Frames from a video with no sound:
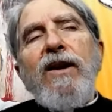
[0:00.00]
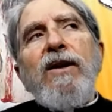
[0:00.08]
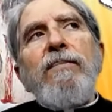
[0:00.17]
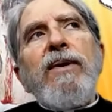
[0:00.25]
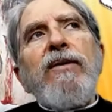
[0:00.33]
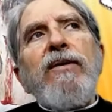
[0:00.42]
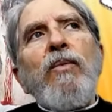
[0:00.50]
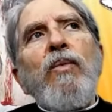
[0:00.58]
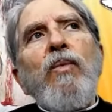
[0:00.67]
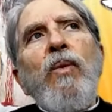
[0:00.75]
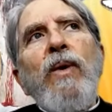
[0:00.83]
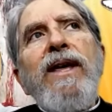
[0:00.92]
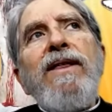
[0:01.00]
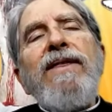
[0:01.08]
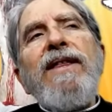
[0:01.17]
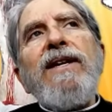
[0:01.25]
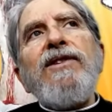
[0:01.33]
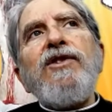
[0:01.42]
But with
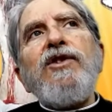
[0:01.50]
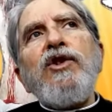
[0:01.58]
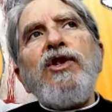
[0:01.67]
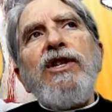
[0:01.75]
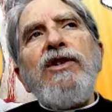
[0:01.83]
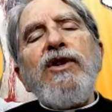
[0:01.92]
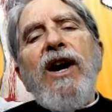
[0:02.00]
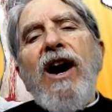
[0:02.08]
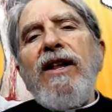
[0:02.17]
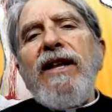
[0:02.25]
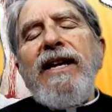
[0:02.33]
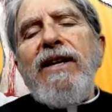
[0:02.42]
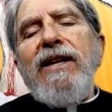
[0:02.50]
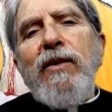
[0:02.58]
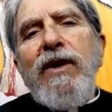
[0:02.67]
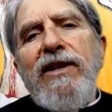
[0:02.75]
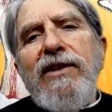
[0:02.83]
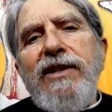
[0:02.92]
this, she's Our Lady. What
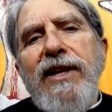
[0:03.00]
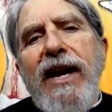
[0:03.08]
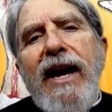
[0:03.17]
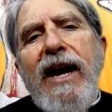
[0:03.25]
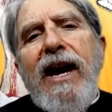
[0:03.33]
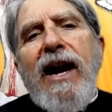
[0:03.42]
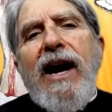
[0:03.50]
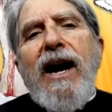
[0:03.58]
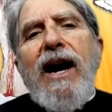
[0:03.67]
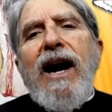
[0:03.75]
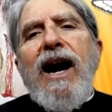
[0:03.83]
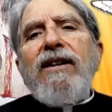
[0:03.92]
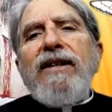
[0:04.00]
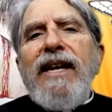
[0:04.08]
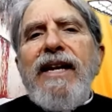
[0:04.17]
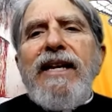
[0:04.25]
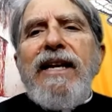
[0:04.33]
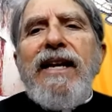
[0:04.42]
does he say? Our
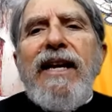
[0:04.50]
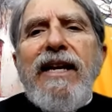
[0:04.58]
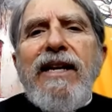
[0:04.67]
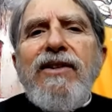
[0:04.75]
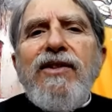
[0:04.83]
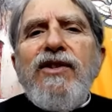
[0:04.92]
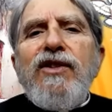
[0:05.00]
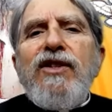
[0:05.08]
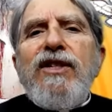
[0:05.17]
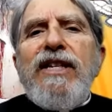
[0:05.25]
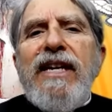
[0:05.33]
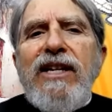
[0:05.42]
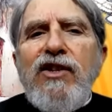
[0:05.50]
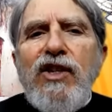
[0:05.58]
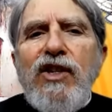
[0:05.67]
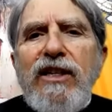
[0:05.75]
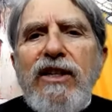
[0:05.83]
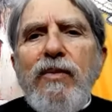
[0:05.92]
Lady is
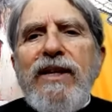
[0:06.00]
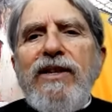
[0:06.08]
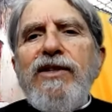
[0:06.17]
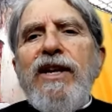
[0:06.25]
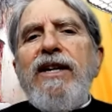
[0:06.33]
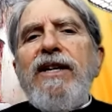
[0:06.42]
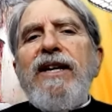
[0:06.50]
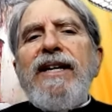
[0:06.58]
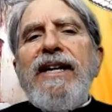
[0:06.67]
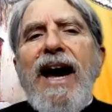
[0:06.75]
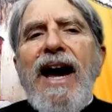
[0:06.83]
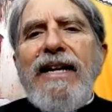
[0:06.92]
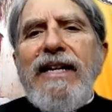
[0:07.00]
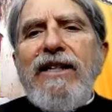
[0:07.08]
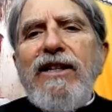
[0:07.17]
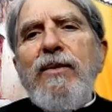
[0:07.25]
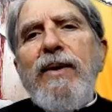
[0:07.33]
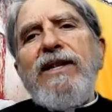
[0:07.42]
teaching Luisa, guiding
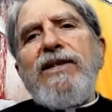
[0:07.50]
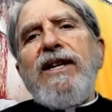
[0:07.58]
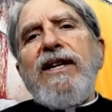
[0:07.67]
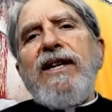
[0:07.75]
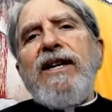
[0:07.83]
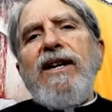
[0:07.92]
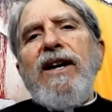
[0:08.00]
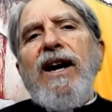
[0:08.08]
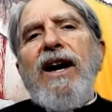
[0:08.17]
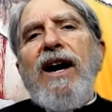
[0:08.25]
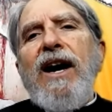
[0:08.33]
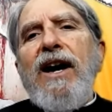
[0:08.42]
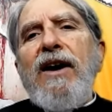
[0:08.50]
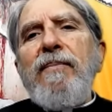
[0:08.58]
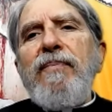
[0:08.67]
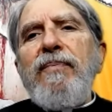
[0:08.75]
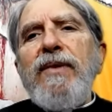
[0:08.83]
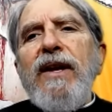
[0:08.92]
Luisa um,
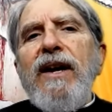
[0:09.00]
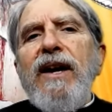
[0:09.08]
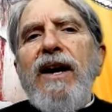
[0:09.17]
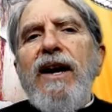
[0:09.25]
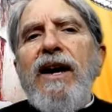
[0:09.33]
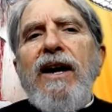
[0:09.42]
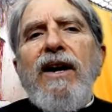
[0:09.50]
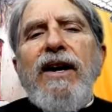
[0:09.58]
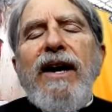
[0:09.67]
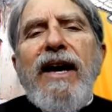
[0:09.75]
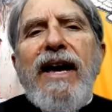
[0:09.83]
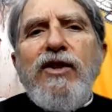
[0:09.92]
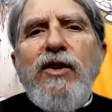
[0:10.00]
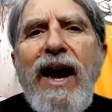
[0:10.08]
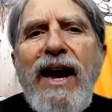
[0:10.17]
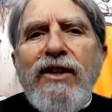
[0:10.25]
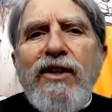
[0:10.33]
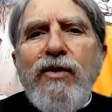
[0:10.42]
uh, to
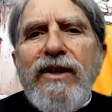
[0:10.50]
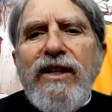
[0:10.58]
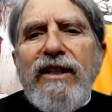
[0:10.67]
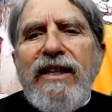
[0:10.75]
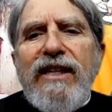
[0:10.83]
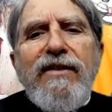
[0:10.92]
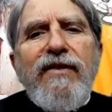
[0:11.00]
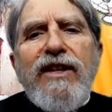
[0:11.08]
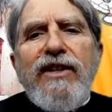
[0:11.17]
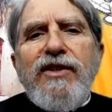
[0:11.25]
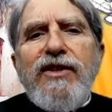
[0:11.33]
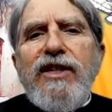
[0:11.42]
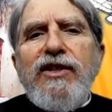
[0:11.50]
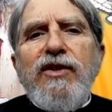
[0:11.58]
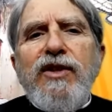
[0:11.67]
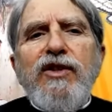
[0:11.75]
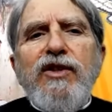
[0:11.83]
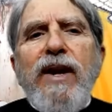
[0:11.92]
enter and to live in this, this,
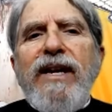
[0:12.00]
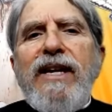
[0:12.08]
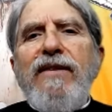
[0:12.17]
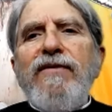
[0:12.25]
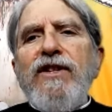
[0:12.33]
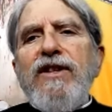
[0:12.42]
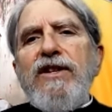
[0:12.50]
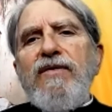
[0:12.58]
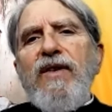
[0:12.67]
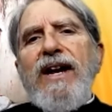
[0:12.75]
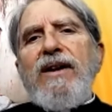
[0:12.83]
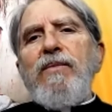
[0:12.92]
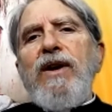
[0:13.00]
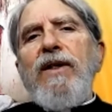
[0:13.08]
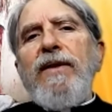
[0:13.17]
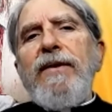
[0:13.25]
this great gift of the divine will.